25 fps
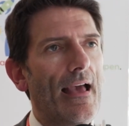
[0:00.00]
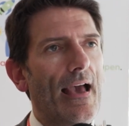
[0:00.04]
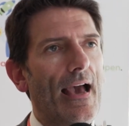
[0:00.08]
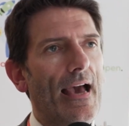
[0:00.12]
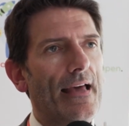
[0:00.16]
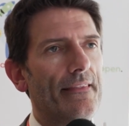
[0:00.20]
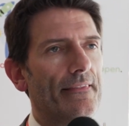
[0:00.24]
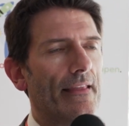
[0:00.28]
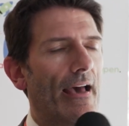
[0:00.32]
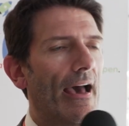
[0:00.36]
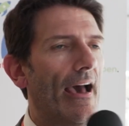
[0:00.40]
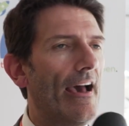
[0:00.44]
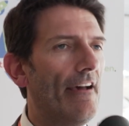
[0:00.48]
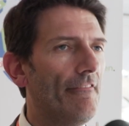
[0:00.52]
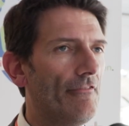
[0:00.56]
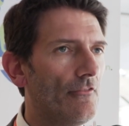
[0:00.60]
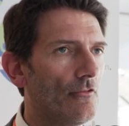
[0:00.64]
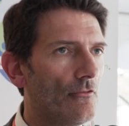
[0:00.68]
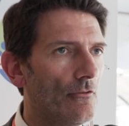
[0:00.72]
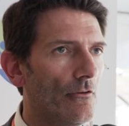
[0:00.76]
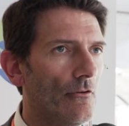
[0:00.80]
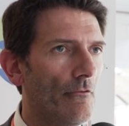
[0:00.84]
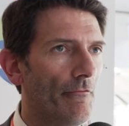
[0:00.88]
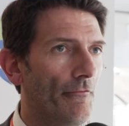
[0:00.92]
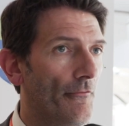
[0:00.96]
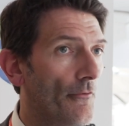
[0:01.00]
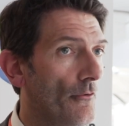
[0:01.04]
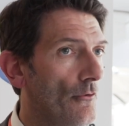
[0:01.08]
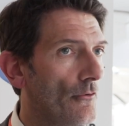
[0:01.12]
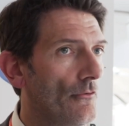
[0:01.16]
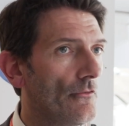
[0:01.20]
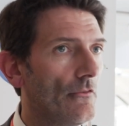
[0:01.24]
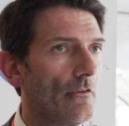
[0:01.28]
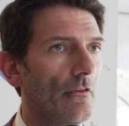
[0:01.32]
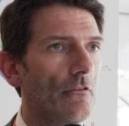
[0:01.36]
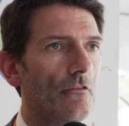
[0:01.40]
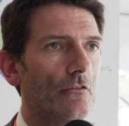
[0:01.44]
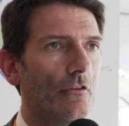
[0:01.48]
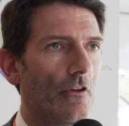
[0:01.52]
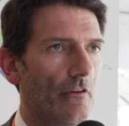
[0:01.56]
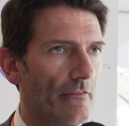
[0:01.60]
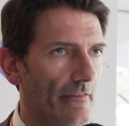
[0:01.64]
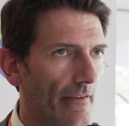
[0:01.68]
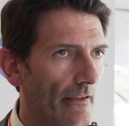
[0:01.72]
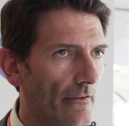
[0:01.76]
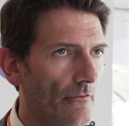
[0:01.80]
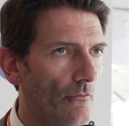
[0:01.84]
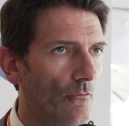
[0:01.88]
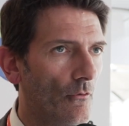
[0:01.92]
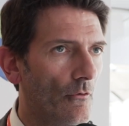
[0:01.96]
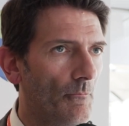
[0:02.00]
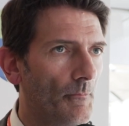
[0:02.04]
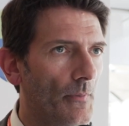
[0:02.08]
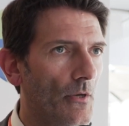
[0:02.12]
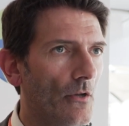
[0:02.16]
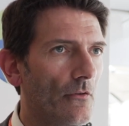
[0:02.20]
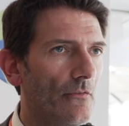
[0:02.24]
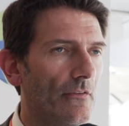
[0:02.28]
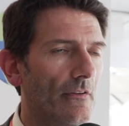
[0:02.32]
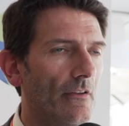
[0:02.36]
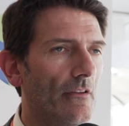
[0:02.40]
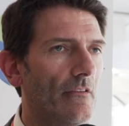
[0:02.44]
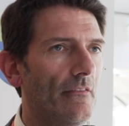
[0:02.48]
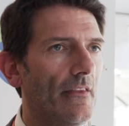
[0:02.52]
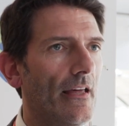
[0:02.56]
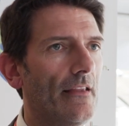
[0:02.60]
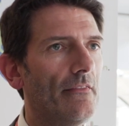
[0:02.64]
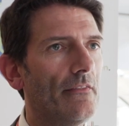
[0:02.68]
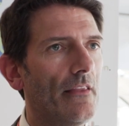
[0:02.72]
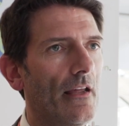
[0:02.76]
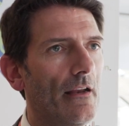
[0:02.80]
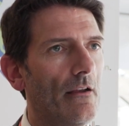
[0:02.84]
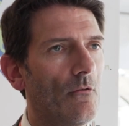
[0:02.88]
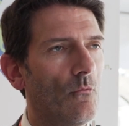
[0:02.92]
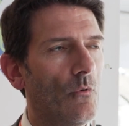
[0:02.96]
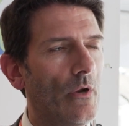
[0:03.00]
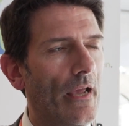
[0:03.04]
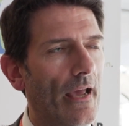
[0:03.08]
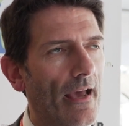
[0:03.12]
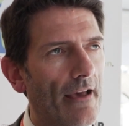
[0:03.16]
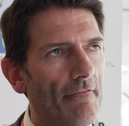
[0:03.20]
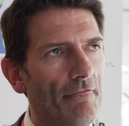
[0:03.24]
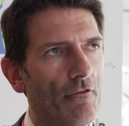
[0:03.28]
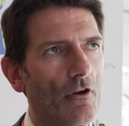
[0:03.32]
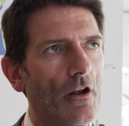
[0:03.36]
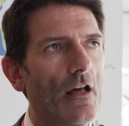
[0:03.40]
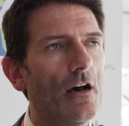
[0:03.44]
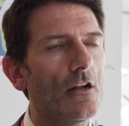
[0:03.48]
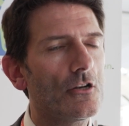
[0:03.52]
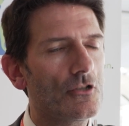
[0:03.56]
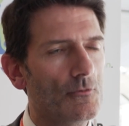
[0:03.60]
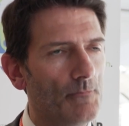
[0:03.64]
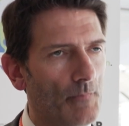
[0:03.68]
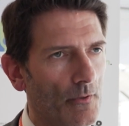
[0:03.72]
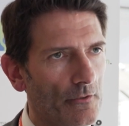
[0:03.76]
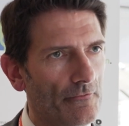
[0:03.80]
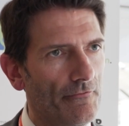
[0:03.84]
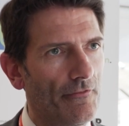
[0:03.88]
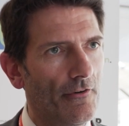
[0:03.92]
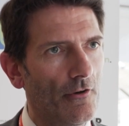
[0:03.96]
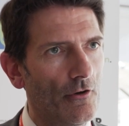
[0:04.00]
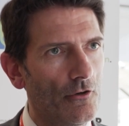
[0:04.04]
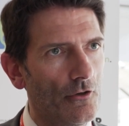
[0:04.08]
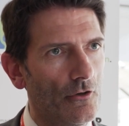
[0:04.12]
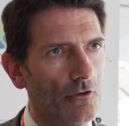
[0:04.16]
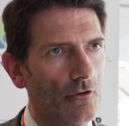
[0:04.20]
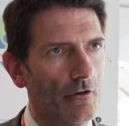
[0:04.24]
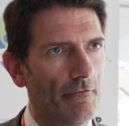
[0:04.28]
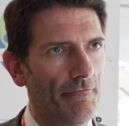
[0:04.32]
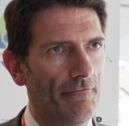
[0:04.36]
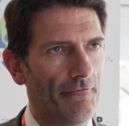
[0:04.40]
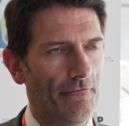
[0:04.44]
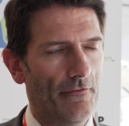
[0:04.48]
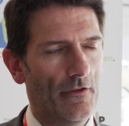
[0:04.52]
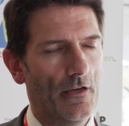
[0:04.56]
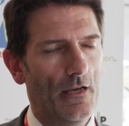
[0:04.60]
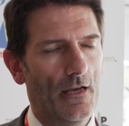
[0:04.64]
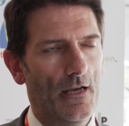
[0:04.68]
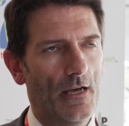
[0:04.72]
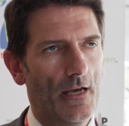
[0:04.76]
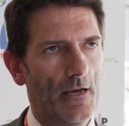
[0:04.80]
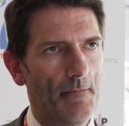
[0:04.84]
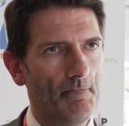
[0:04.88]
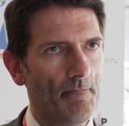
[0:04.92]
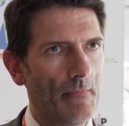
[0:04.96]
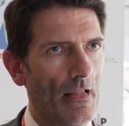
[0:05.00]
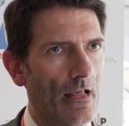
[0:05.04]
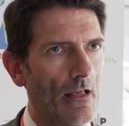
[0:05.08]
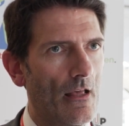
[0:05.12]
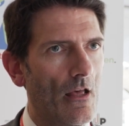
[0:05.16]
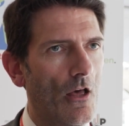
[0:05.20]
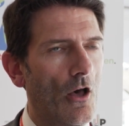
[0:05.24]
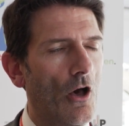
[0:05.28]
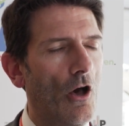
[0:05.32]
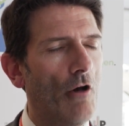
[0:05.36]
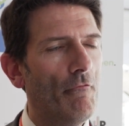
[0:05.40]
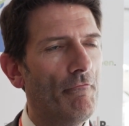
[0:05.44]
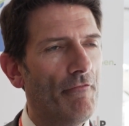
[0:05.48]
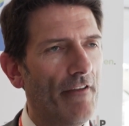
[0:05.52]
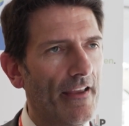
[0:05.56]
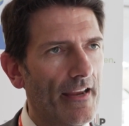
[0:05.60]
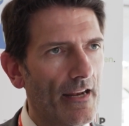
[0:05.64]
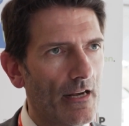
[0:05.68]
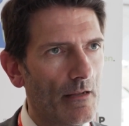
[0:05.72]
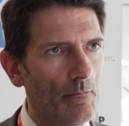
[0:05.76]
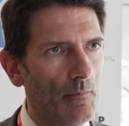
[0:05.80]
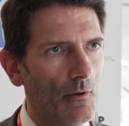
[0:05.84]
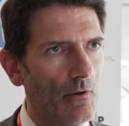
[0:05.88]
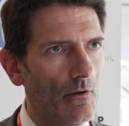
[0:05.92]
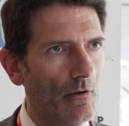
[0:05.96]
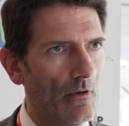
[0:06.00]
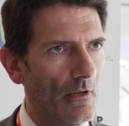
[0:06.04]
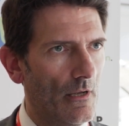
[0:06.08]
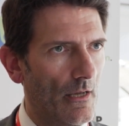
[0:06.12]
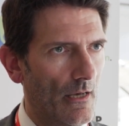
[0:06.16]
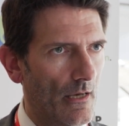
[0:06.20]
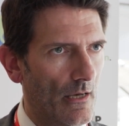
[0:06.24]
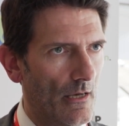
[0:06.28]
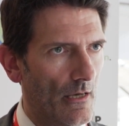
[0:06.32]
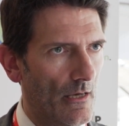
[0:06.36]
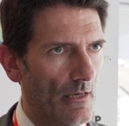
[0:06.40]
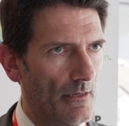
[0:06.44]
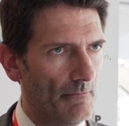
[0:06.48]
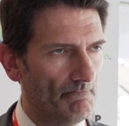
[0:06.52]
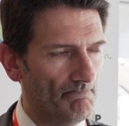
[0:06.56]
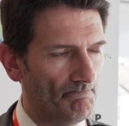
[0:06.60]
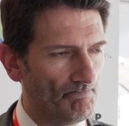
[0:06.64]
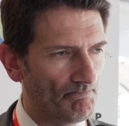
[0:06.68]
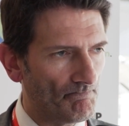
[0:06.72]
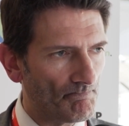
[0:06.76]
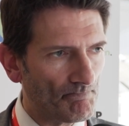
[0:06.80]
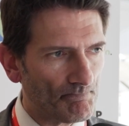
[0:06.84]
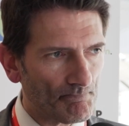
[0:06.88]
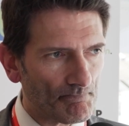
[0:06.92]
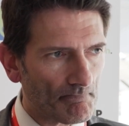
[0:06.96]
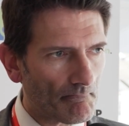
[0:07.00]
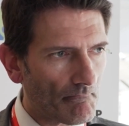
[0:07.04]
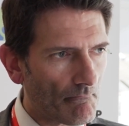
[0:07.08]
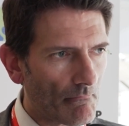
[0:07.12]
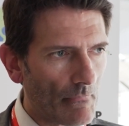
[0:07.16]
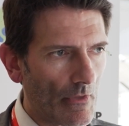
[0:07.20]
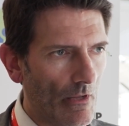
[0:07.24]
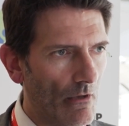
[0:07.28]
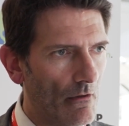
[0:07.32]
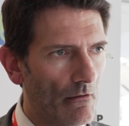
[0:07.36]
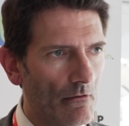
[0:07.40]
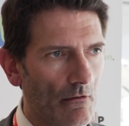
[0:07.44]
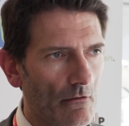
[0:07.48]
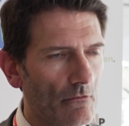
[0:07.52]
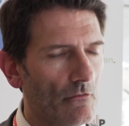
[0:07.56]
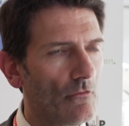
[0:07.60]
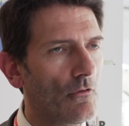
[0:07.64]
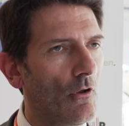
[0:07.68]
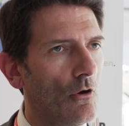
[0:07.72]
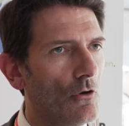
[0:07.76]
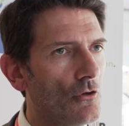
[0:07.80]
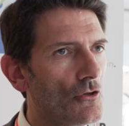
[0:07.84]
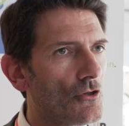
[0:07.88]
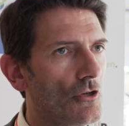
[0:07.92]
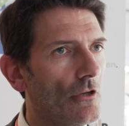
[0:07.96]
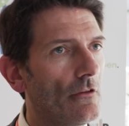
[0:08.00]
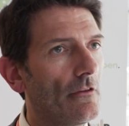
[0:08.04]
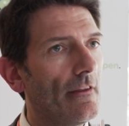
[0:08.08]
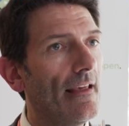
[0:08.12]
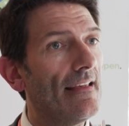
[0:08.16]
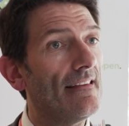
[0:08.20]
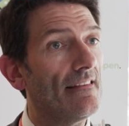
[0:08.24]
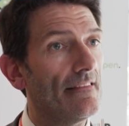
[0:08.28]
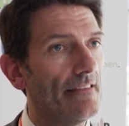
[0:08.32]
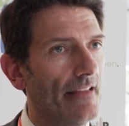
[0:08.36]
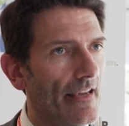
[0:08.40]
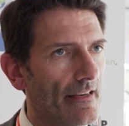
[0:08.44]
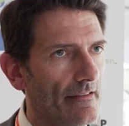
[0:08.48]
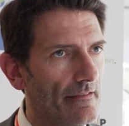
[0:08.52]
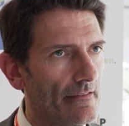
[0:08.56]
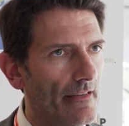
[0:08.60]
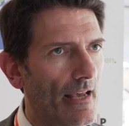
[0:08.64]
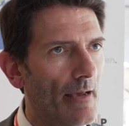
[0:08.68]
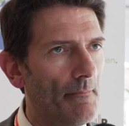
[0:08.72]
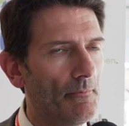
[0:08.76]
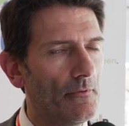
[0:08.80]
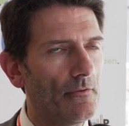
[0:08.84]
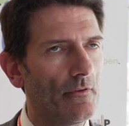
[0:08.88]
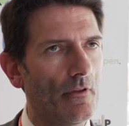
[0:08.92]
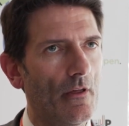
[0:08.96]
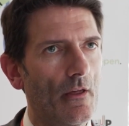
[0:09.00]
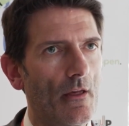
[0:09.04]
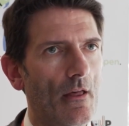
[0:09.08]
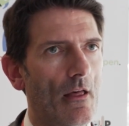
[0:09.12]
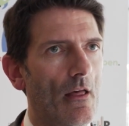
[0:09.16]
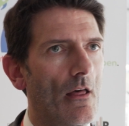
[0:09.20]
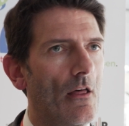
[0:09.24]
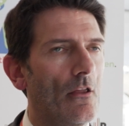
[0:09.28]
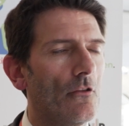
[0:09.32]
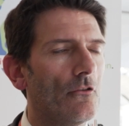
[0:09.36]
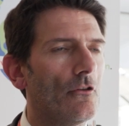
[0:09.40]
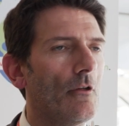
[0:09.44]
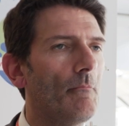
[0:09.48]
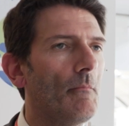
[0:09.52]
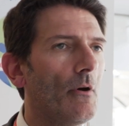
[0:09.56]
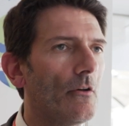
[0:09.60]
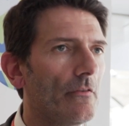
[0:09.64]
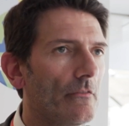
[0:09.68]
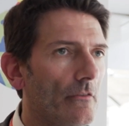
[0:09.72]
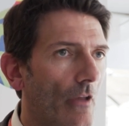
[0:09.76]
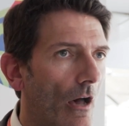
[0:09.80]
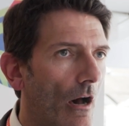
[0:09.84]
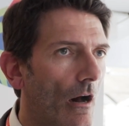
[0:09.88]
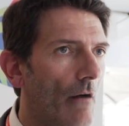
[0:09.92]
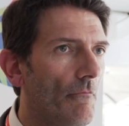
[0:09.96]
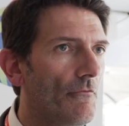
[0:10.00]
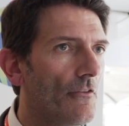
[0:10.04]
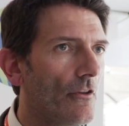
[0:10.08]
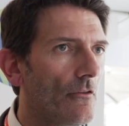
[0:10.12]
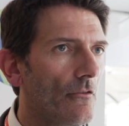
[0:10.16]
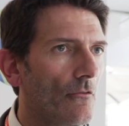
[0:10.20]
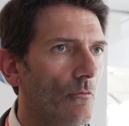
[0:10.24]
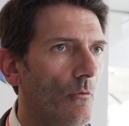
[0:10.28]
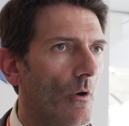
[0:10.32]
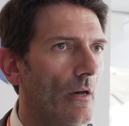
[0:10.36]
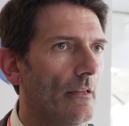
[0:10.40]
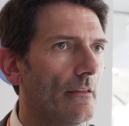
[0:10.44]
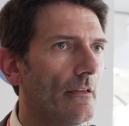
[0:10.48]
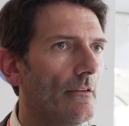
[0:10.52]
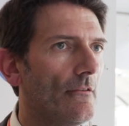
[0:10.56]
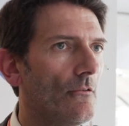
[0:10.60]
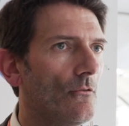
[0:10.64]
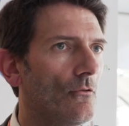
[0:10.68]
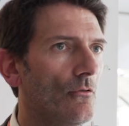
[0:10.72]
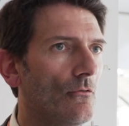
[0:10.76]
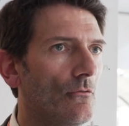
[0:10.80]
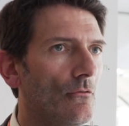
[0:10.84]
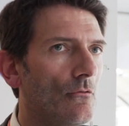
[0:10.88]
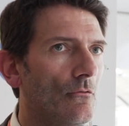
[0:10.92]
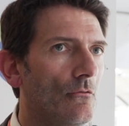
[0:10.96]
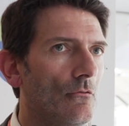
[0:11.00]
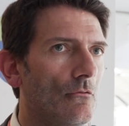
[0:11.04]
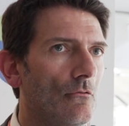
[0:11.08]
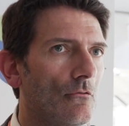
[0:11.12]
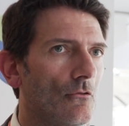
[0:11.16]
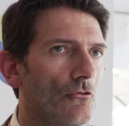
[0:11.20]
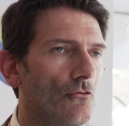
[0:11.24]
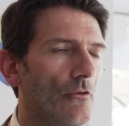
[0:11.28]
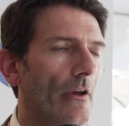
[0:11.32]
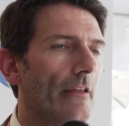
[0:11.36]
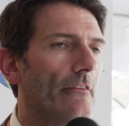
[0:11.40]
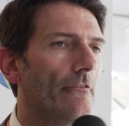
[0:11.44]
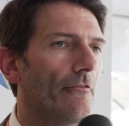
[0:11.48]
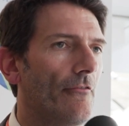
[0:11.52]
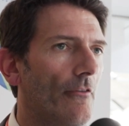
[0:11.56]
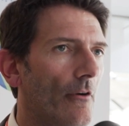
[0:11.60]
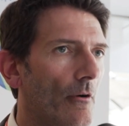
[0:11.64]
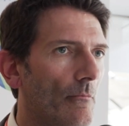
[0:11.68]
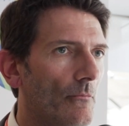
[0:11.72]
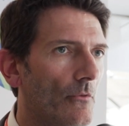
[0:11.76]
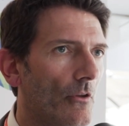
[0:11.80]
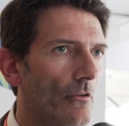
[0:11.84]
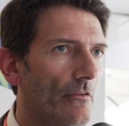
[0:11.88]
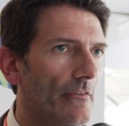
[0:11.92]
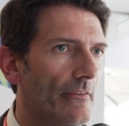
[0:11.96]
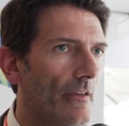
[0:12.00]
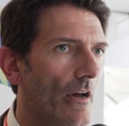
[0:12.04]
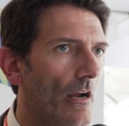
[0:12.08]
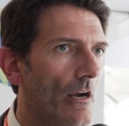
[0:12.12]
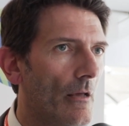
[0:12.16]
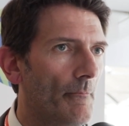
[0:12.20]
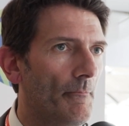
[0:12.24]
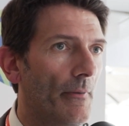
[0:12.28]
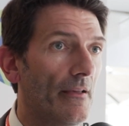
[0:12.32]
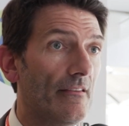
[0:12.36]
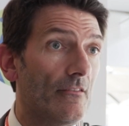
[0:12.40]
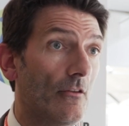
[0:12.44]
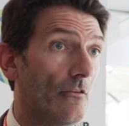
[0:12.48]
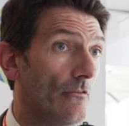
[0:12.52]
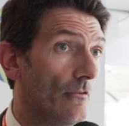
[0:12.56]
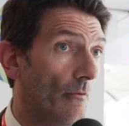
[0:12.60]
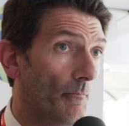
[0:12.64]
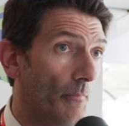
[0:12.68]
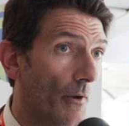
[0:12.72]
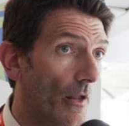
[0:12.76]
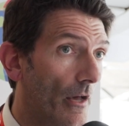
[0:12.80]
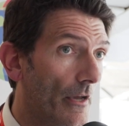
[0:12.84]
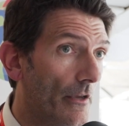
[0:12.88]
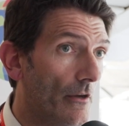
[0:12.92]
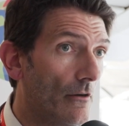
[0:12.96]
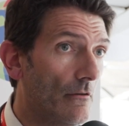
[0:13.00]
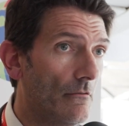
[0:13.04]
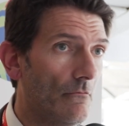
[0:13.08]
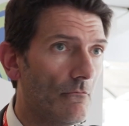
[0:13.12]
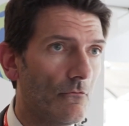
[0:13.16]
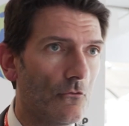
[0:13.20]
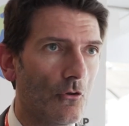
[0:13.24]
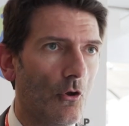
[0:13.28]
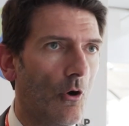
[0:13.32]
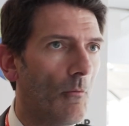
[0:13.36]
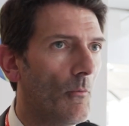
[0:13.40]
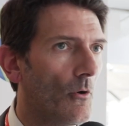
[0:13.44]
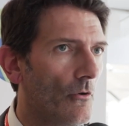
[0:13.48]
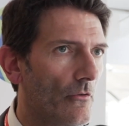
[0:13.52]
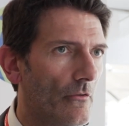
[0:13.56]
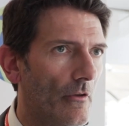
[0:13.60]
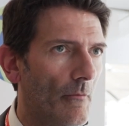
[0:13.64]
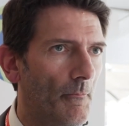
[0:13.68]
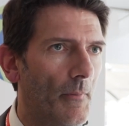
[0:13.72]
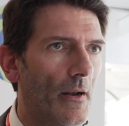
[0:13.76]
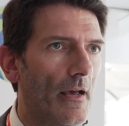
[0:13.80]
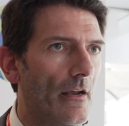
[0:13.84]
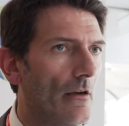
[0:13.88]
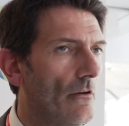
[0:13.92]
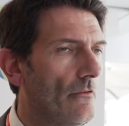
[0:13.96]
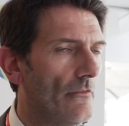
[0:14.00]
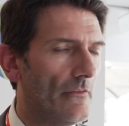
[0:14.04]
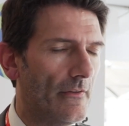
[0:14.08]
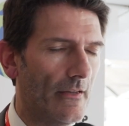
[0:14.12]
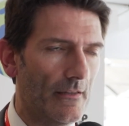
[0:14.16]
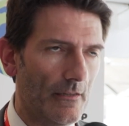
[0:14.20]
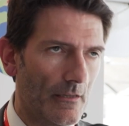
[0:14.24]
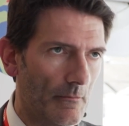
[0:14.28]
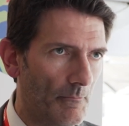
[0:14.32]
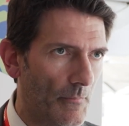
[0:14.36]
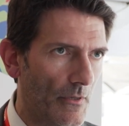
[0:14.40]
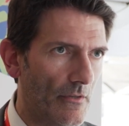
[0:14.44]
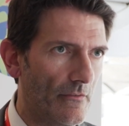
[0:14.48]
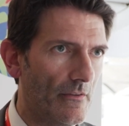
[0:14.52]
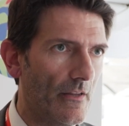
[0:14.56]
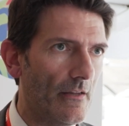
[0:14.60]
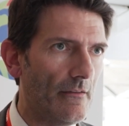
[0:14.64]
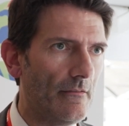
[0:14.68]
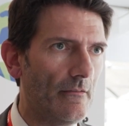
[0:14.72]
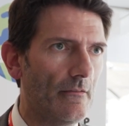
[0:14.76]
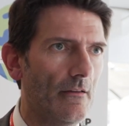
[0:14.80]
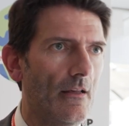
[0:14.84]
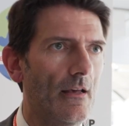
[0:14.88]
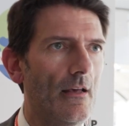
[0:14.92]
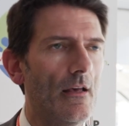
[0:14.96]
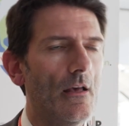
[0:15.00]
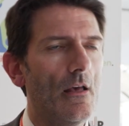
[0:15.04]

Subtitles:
And after a first successful POC, then we have a large portfolio of available solutions as next steps. The most obvious one is to transform the startup as a supplier, normal supplier, standard business.